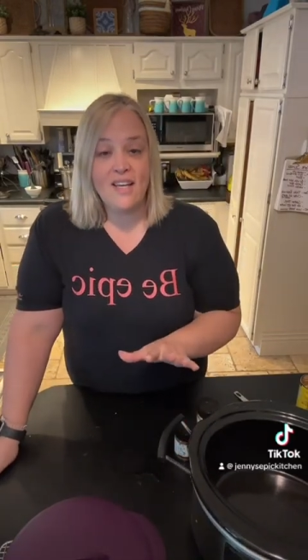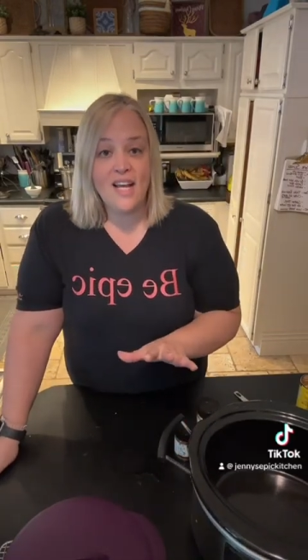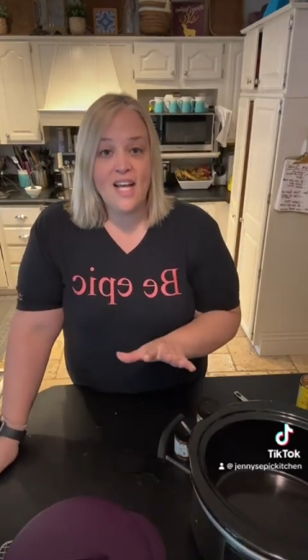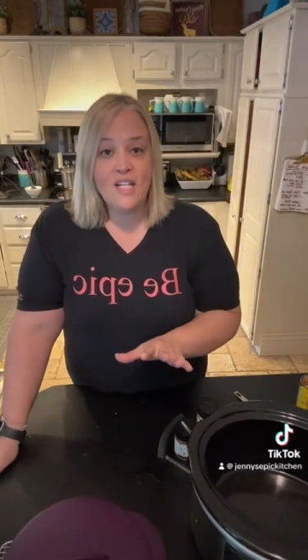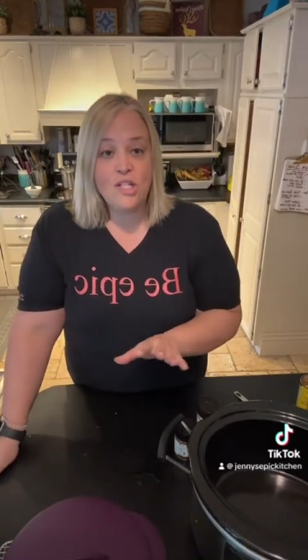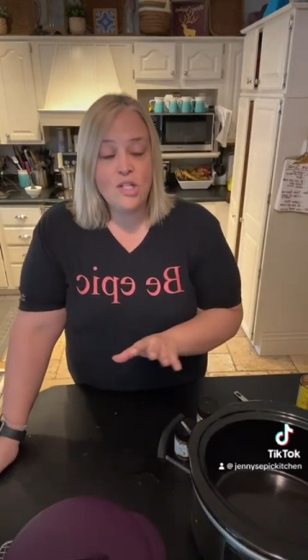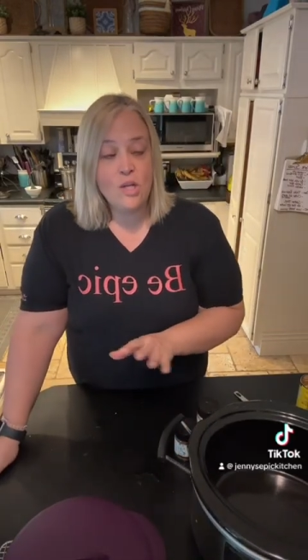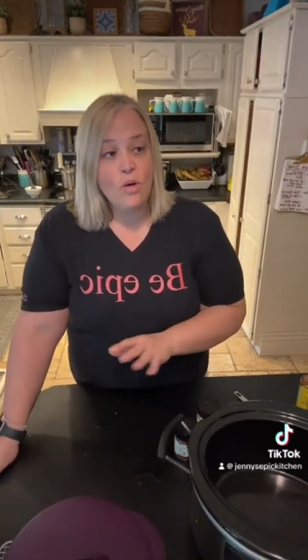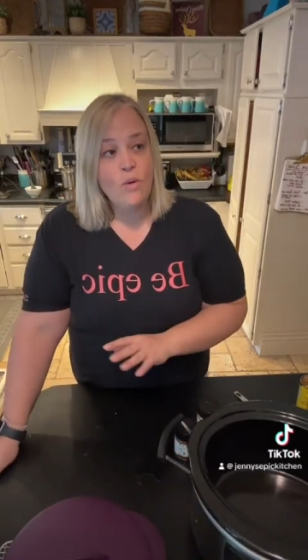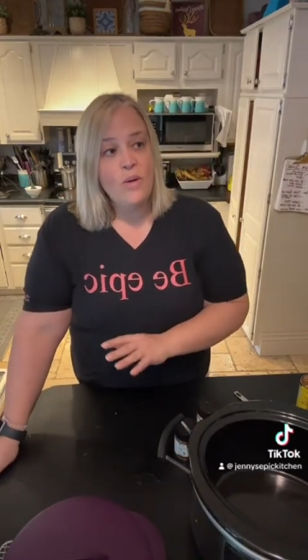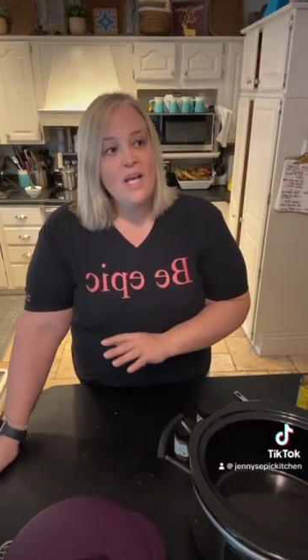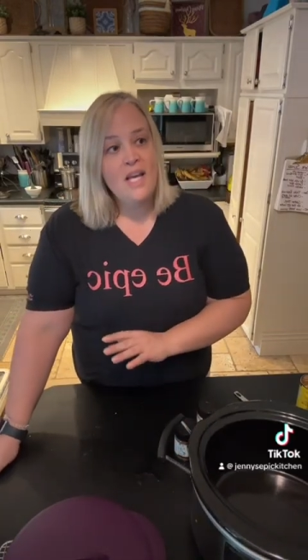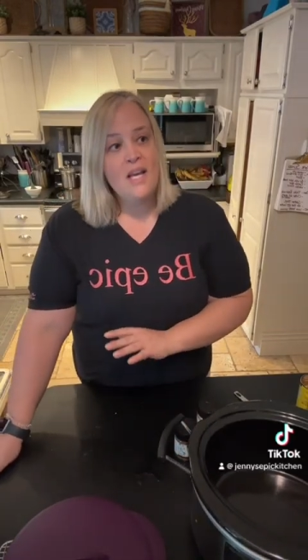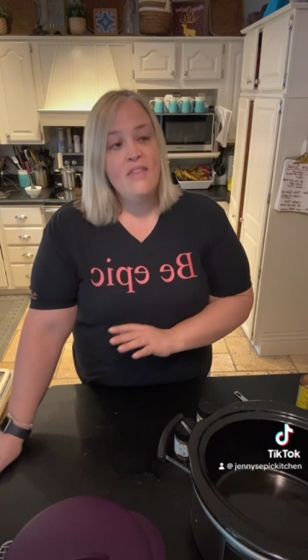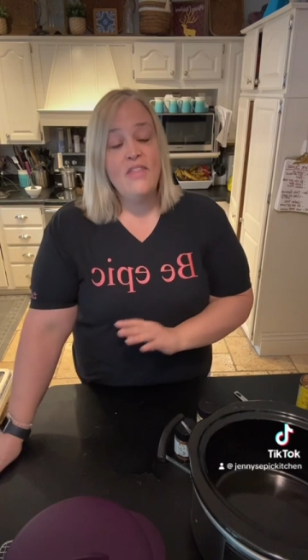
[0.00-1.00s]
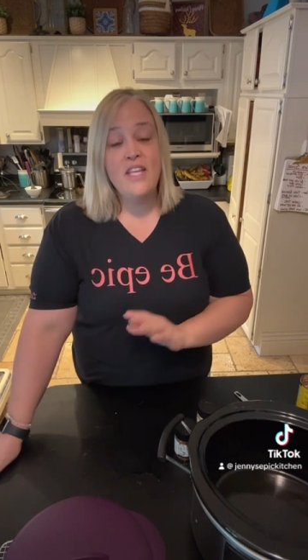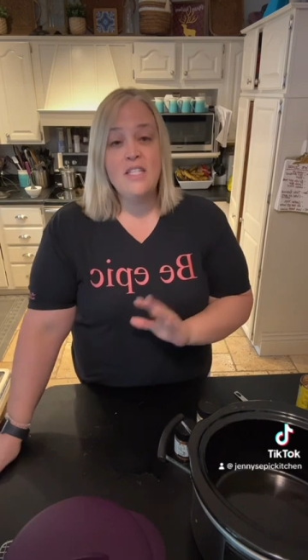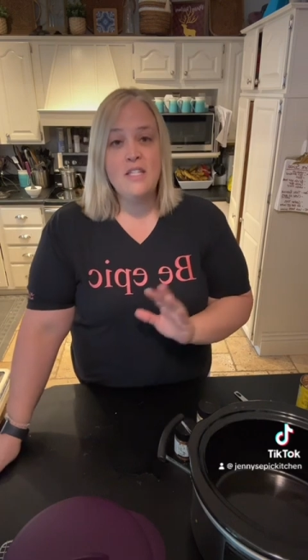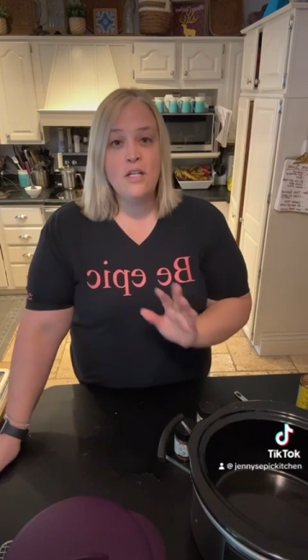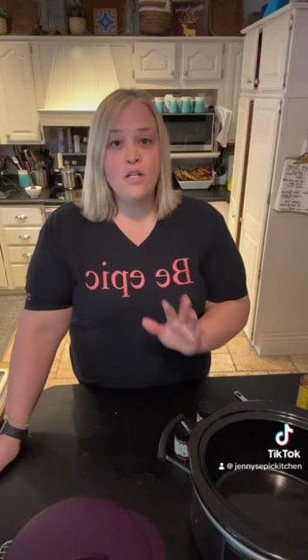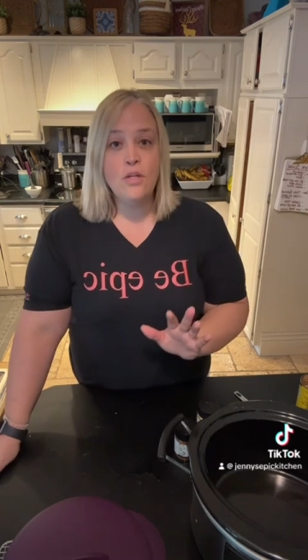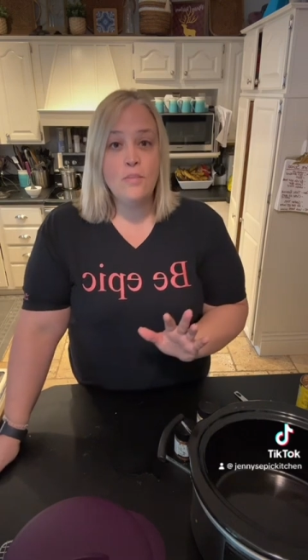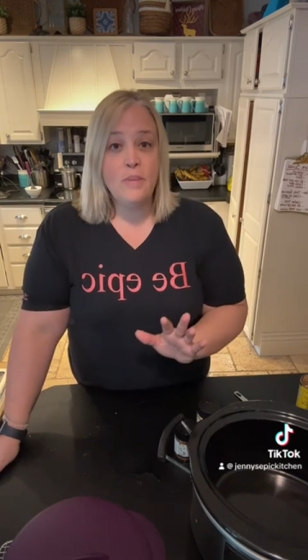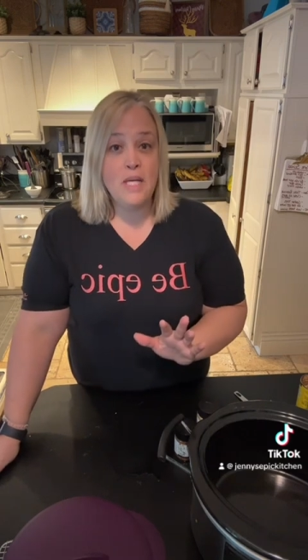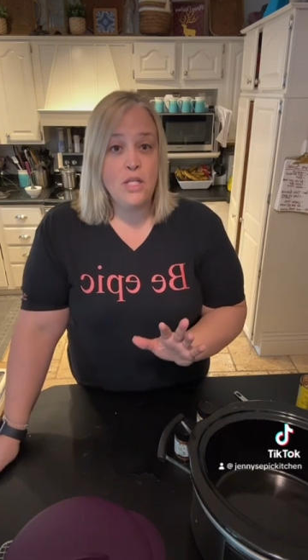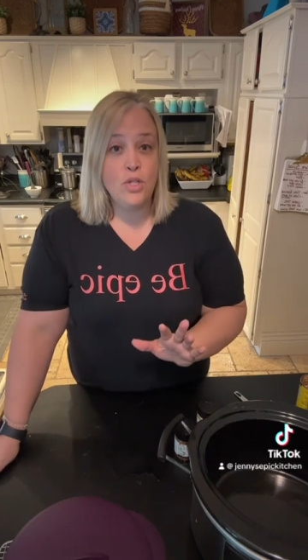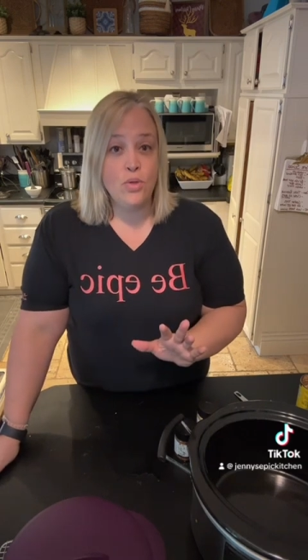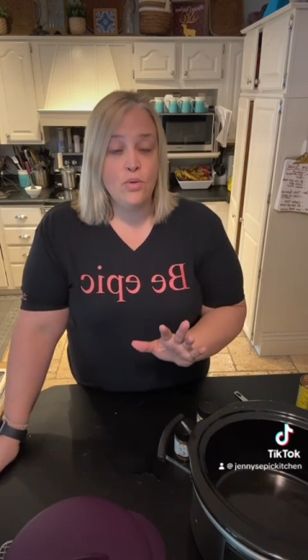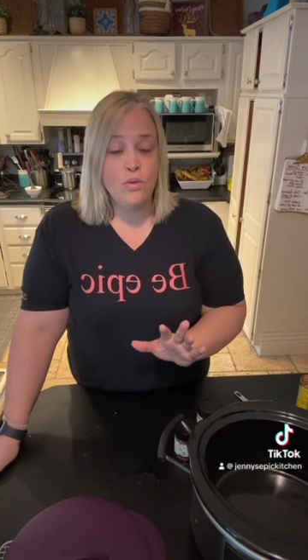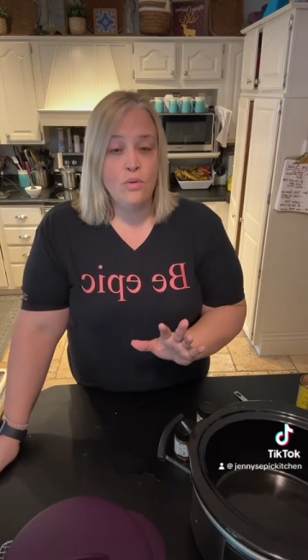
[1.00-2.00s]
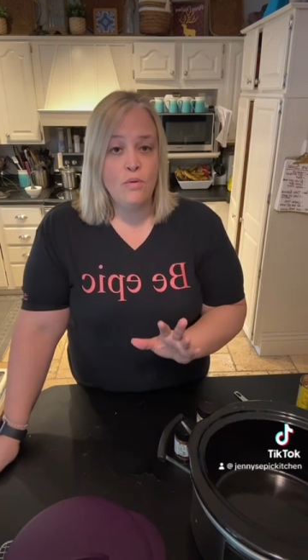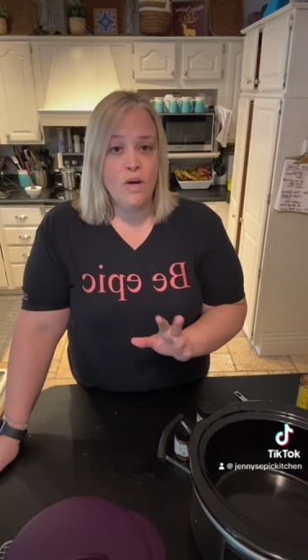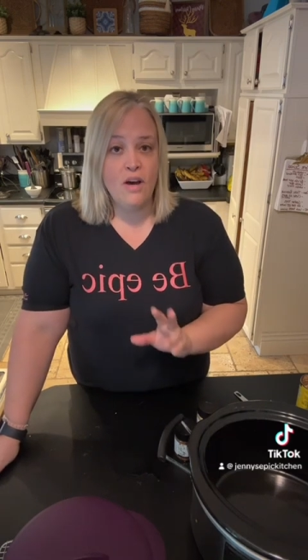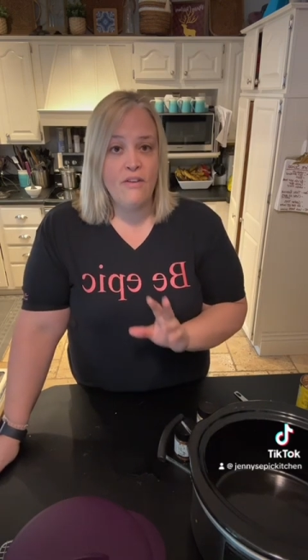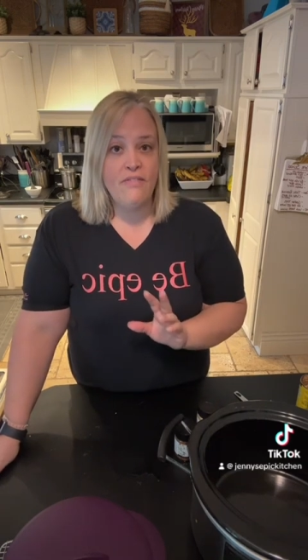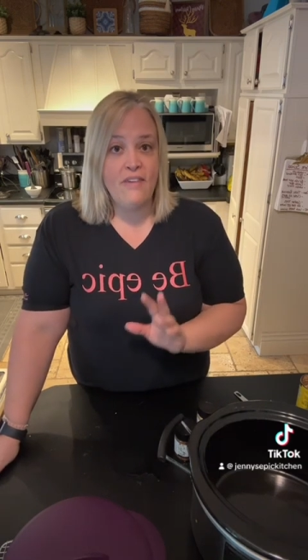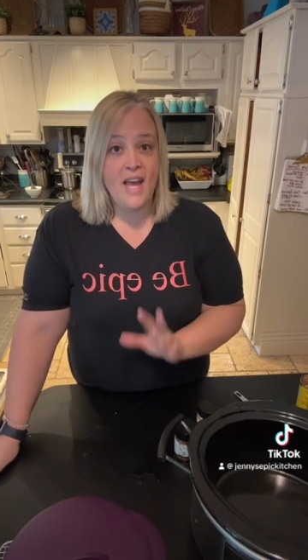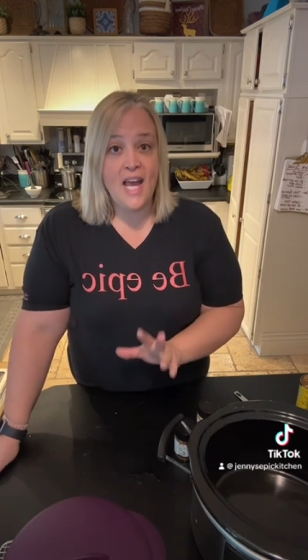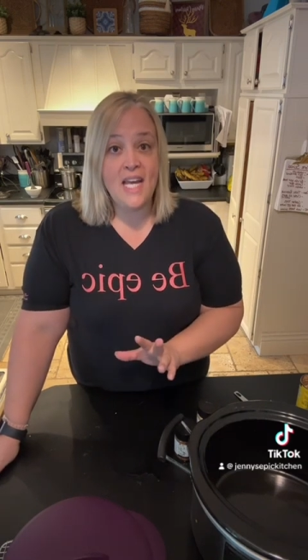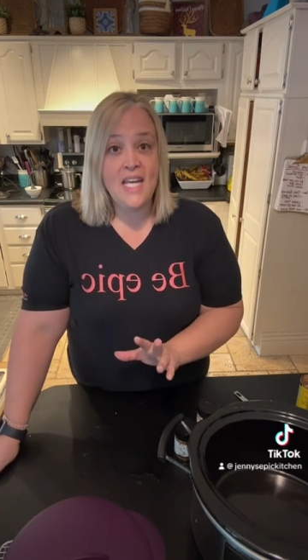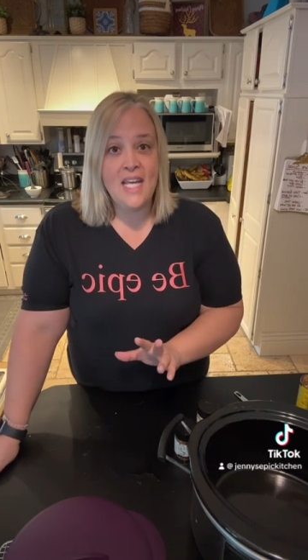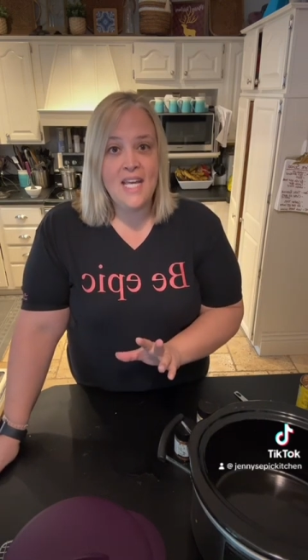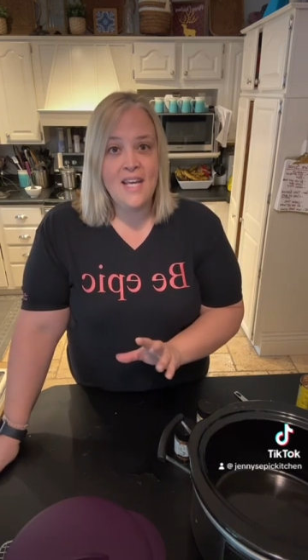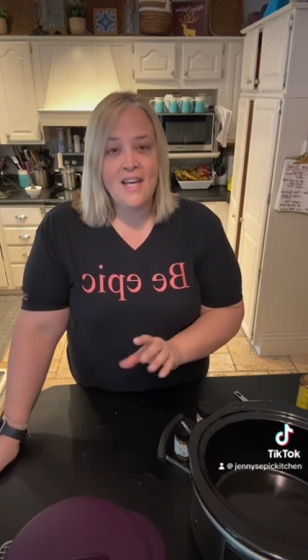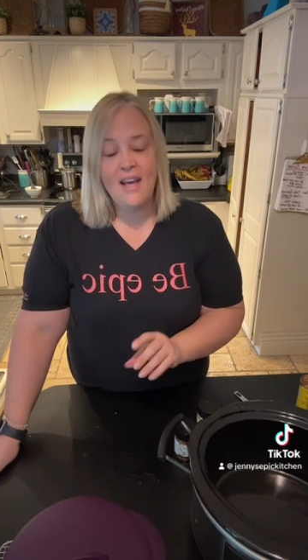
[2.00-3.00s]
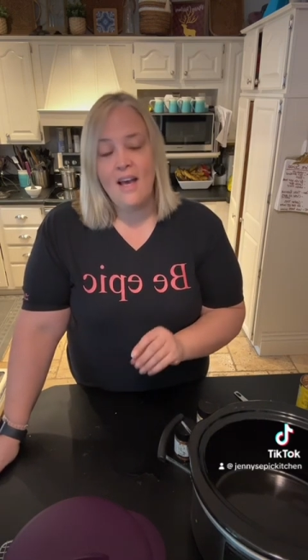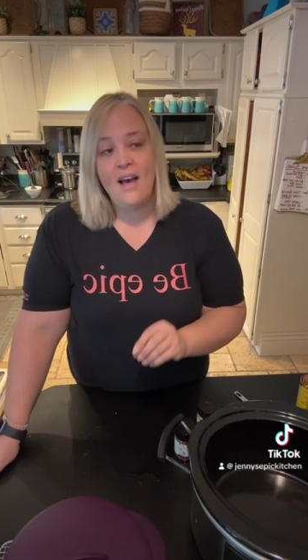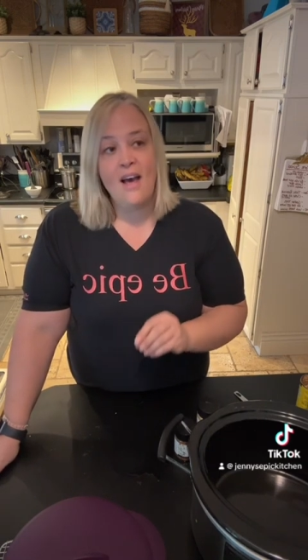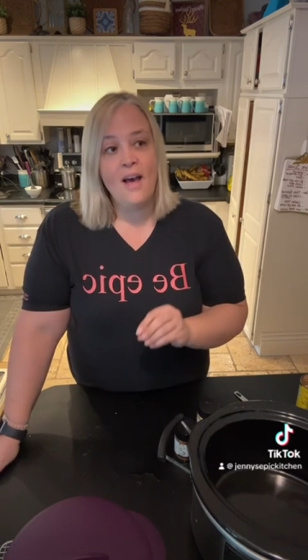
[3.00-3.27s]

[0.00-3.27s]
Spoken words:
And so this could be true of any